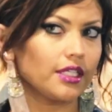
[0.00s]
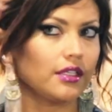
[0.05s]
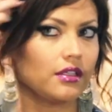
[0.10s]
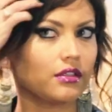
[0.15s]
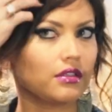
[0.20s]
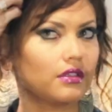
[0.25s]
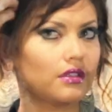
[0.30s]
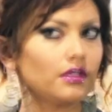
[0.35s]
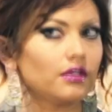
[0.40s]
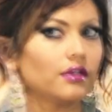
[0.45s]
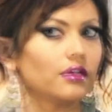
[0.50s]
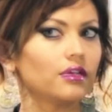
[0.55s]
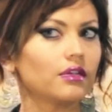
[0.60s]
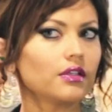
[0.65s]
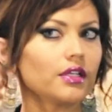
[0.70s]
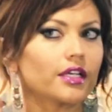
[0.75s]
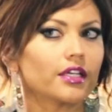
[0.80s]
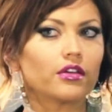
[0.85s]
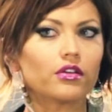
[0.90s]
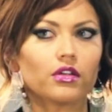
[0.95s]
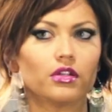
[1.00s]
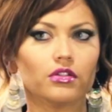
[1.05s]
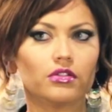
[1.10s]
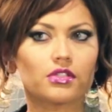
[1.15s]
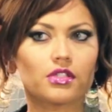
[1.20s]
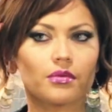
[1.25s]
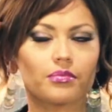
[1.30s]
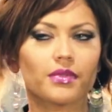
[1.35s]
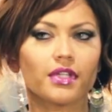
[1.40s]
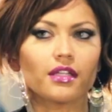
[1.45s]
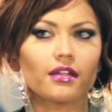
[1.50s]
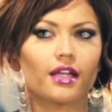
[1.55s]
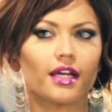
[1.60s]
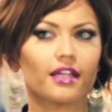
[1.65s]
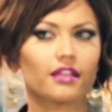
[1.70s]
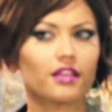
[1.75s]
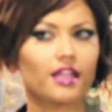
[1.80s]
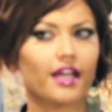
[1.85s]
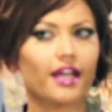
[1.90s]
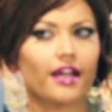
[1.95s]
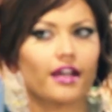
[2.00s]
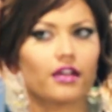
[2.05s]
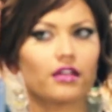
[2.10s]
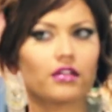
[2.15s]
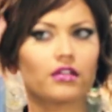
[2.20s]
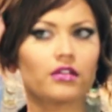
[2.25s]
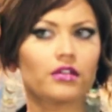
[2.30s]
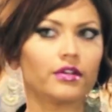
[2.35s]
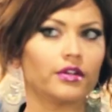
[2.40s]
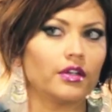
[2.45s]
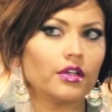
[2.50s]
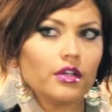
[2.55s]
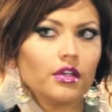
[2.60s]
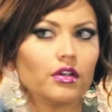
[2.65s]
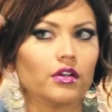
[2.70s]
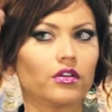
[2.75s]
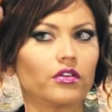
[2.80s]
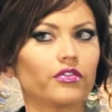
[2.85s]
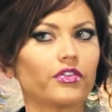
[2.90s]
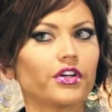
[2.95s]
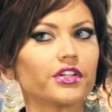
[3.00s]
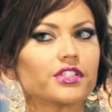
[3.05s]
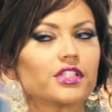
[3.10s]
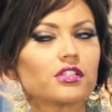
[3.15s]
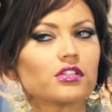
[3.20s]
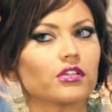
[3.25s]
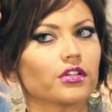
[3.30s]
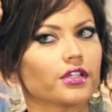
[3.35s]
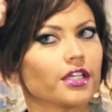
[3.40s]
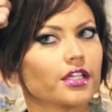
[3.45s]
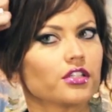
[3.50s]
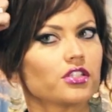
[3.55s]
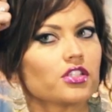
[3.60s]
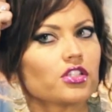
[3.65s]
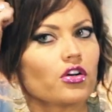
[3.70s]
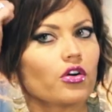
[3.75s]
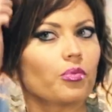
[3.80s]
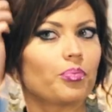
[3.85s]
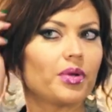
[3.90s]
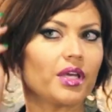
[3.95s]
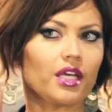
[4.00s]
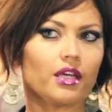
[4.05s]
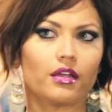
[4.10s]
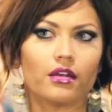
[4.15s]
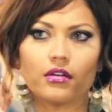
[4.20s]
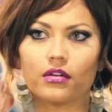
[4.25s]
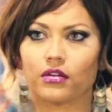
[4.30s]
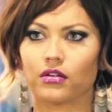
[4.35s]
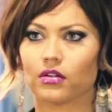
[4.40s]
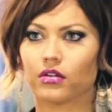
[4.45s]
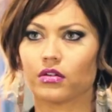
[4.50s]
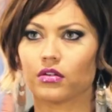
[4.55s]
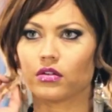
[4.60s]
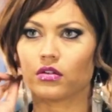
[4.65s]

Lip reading: You can do something like that versus looking so pinned.